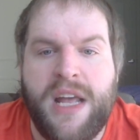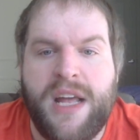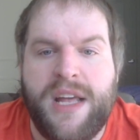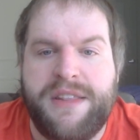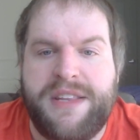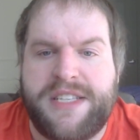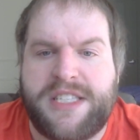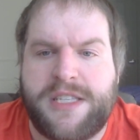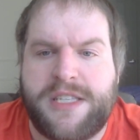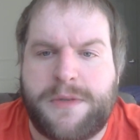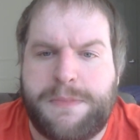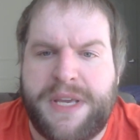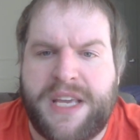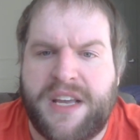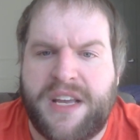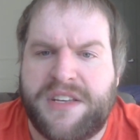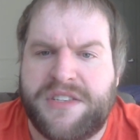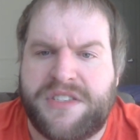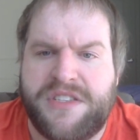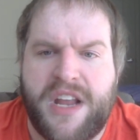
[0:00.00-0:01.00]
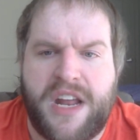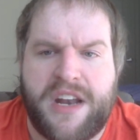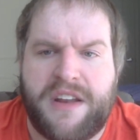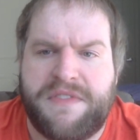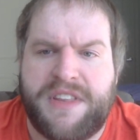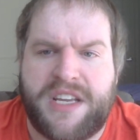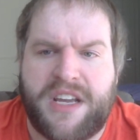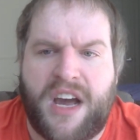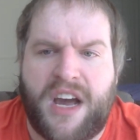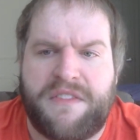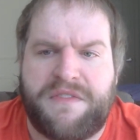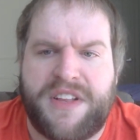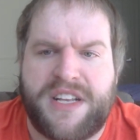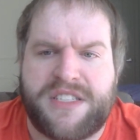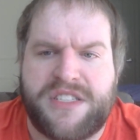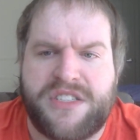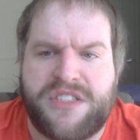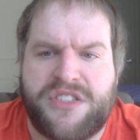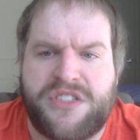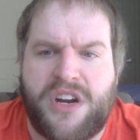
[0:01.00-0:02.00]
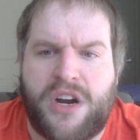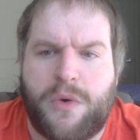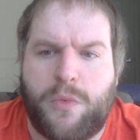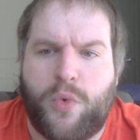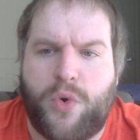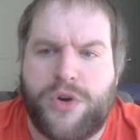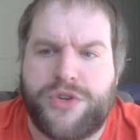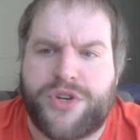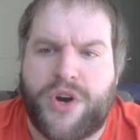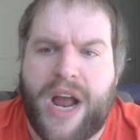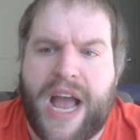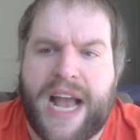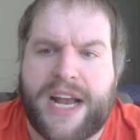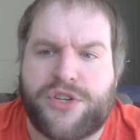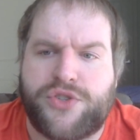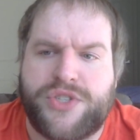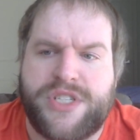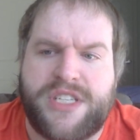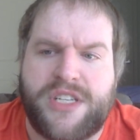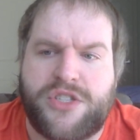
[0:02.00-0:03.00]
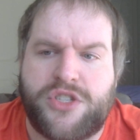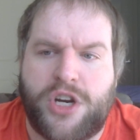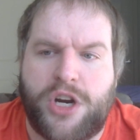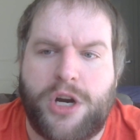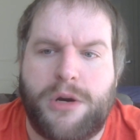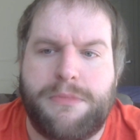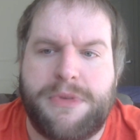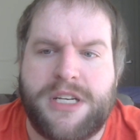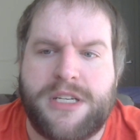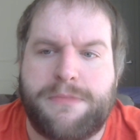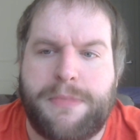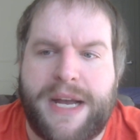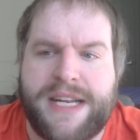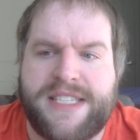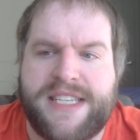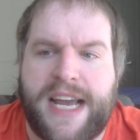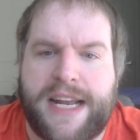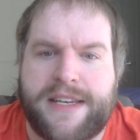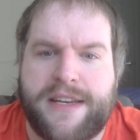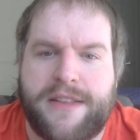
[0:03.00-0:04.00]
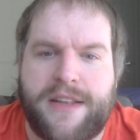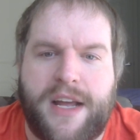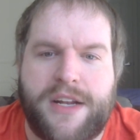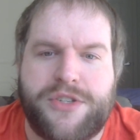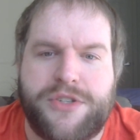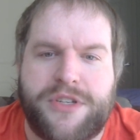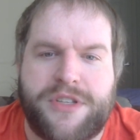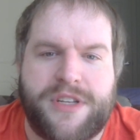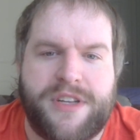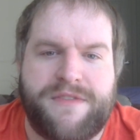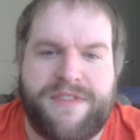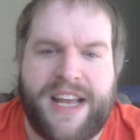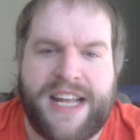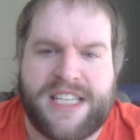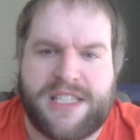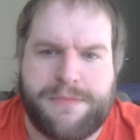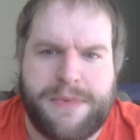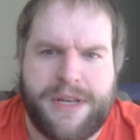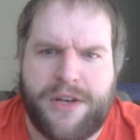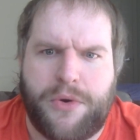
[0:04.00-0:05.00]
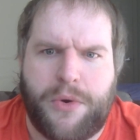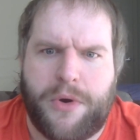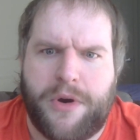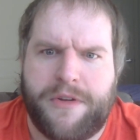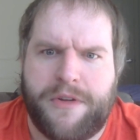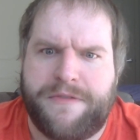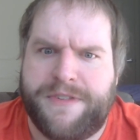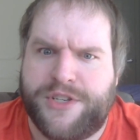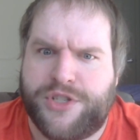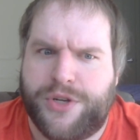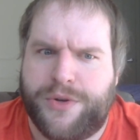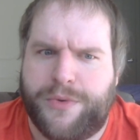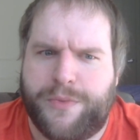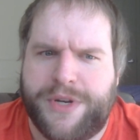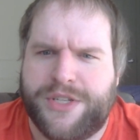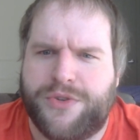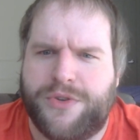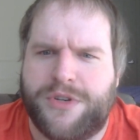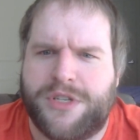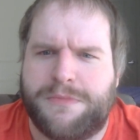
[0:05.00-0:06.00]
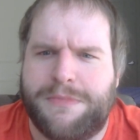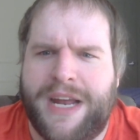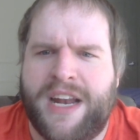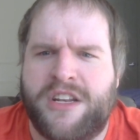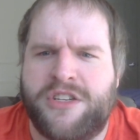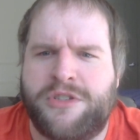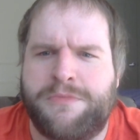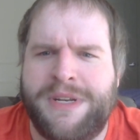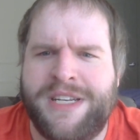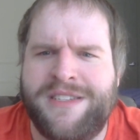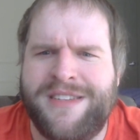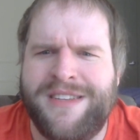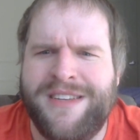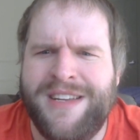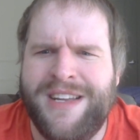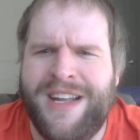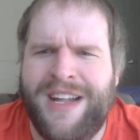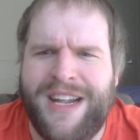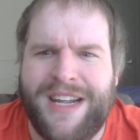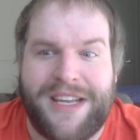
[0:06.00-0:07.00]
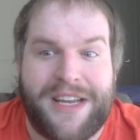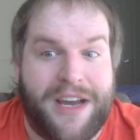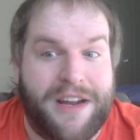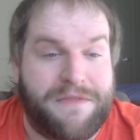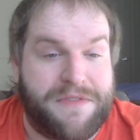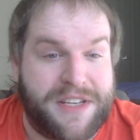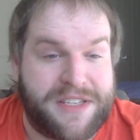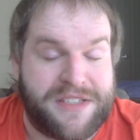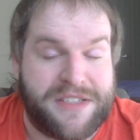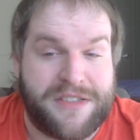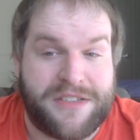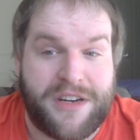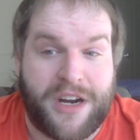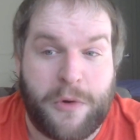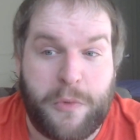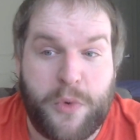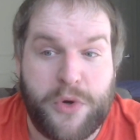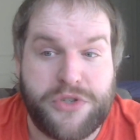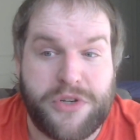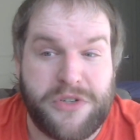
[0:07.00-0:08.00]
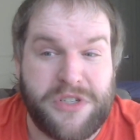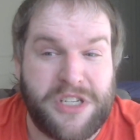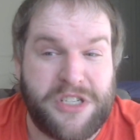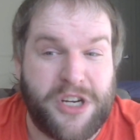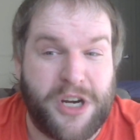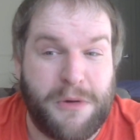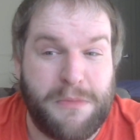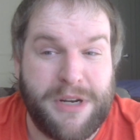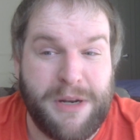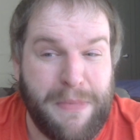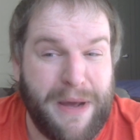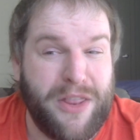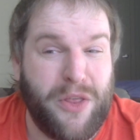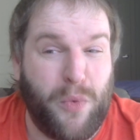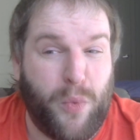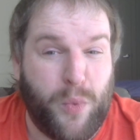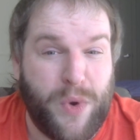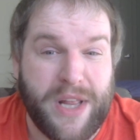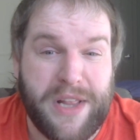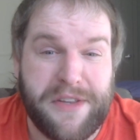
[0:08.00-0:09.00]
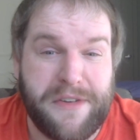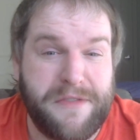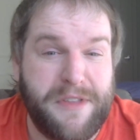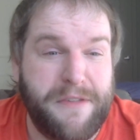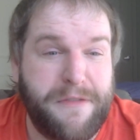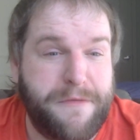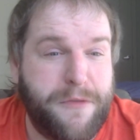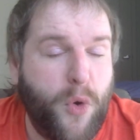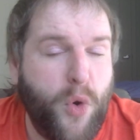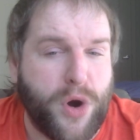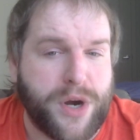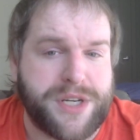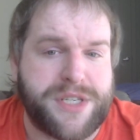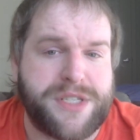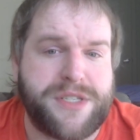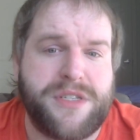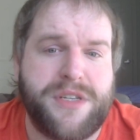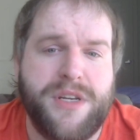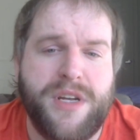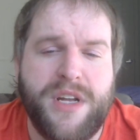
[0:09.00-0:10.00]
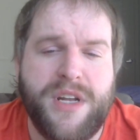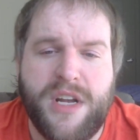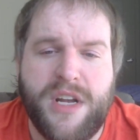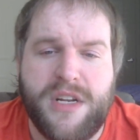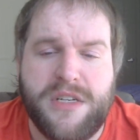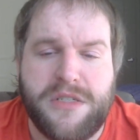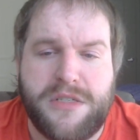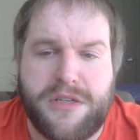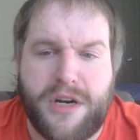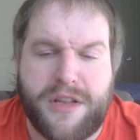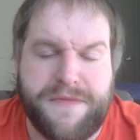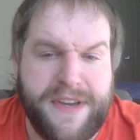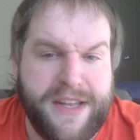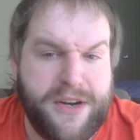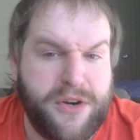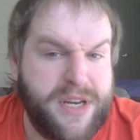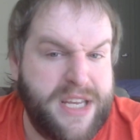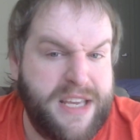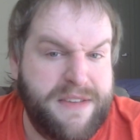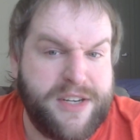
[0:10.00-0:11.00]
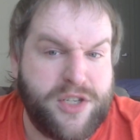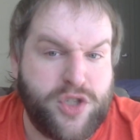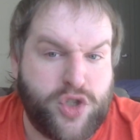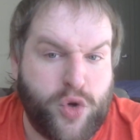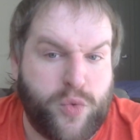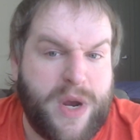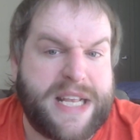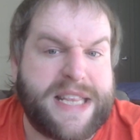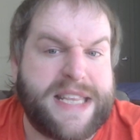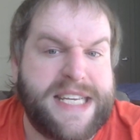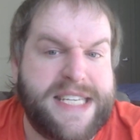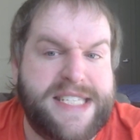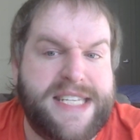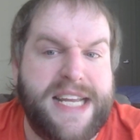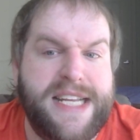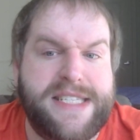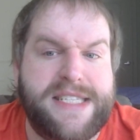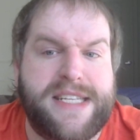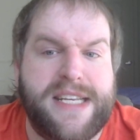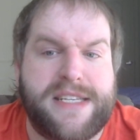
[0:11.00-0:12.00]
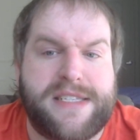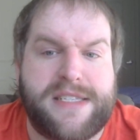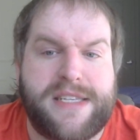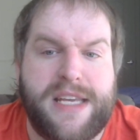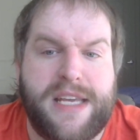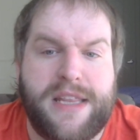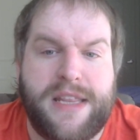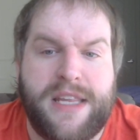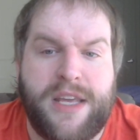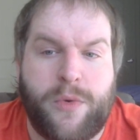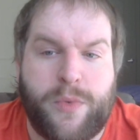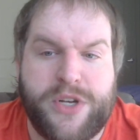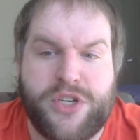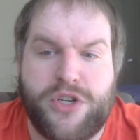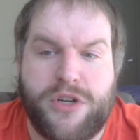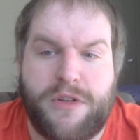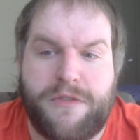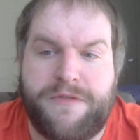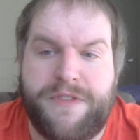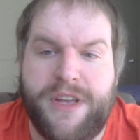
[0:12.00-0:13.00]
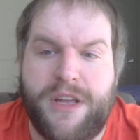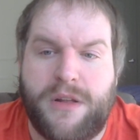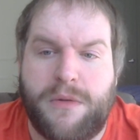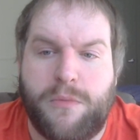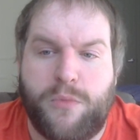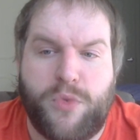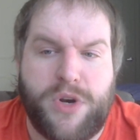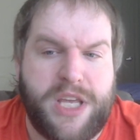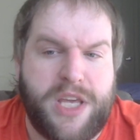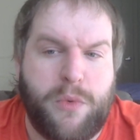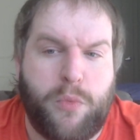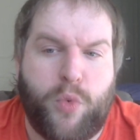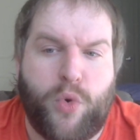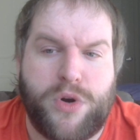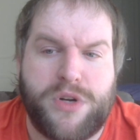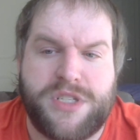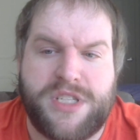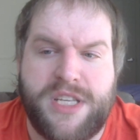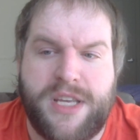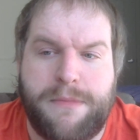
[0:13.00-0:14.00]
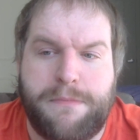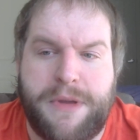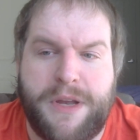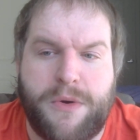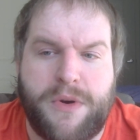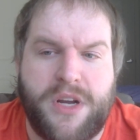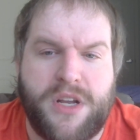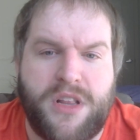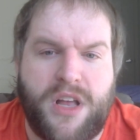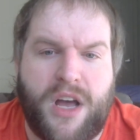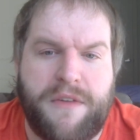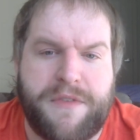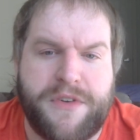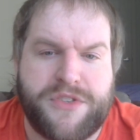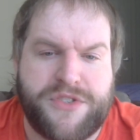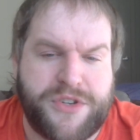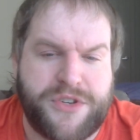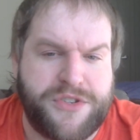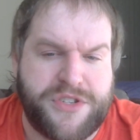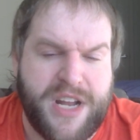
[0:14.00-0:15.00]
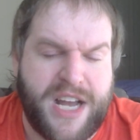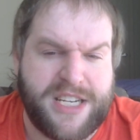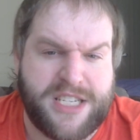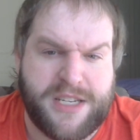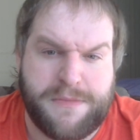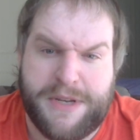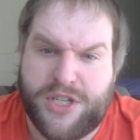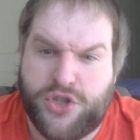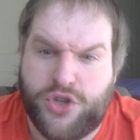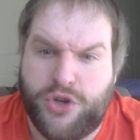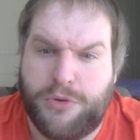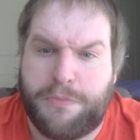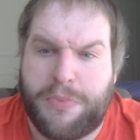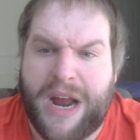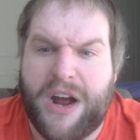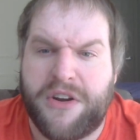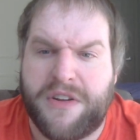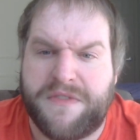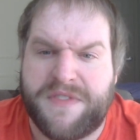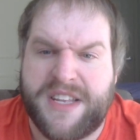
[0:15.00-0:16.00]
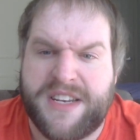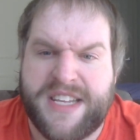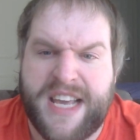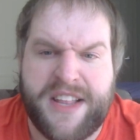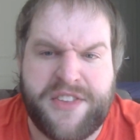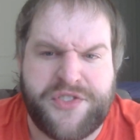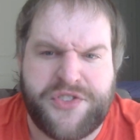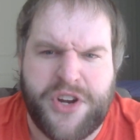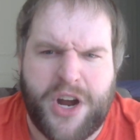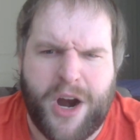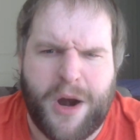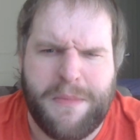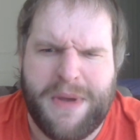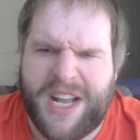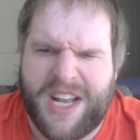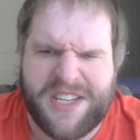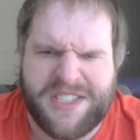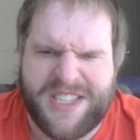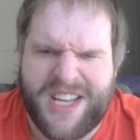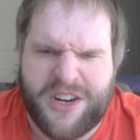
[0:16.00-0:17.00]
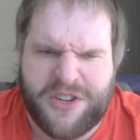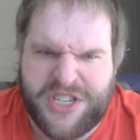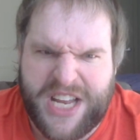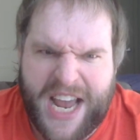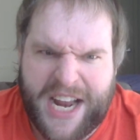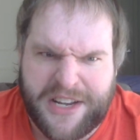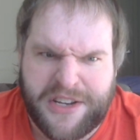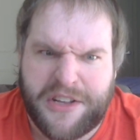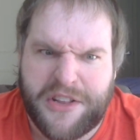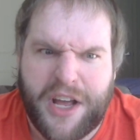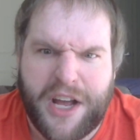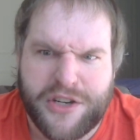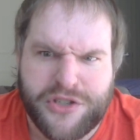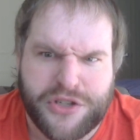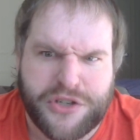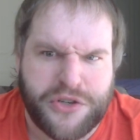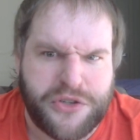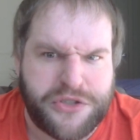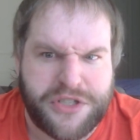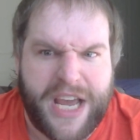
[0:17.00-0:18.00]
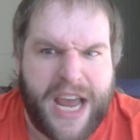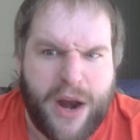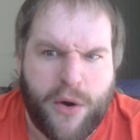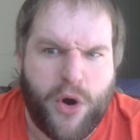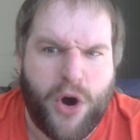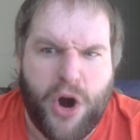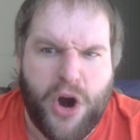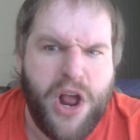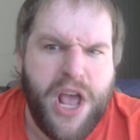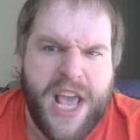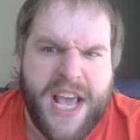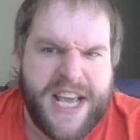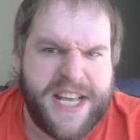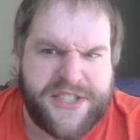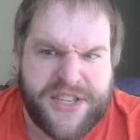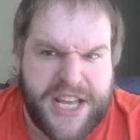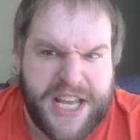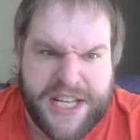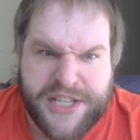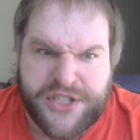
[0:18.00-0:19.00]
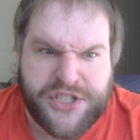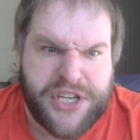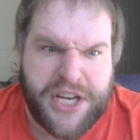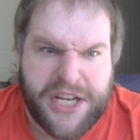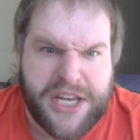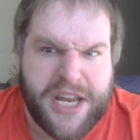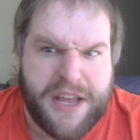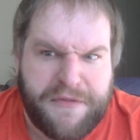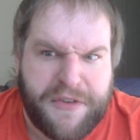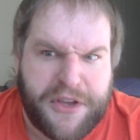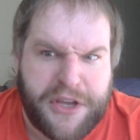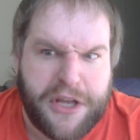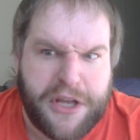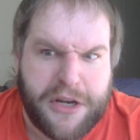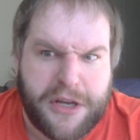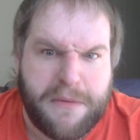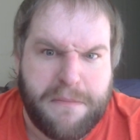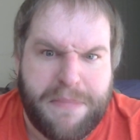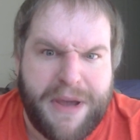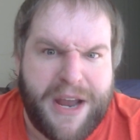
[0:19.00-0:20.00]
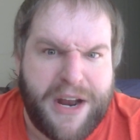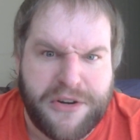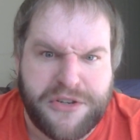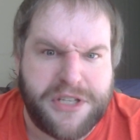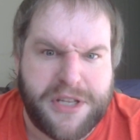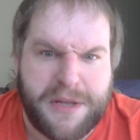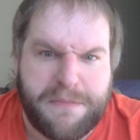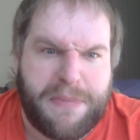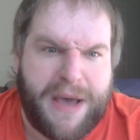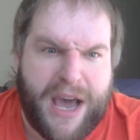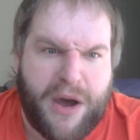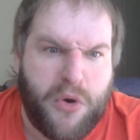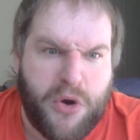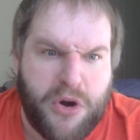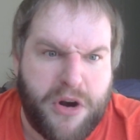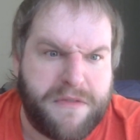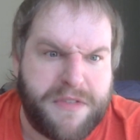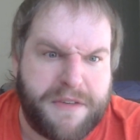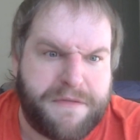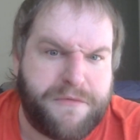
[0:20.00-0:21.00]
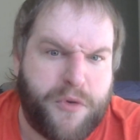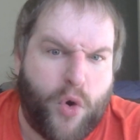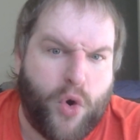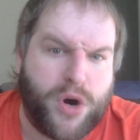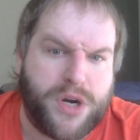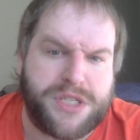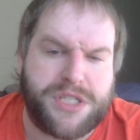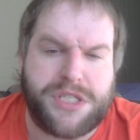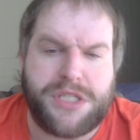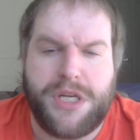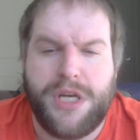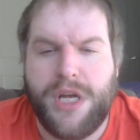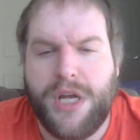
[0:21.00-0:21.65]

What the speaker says: This is because none of the conflicts in Star Wars are actually determined by technological advancement or efficient resource management. Conflicts in Star Wars are determined by the will of the Force. Darth Vader even directly states this in the original film when he warns the Imperial officers not to be too proud of the Death Star because their technological terror is insignificant compared to the power of the Force.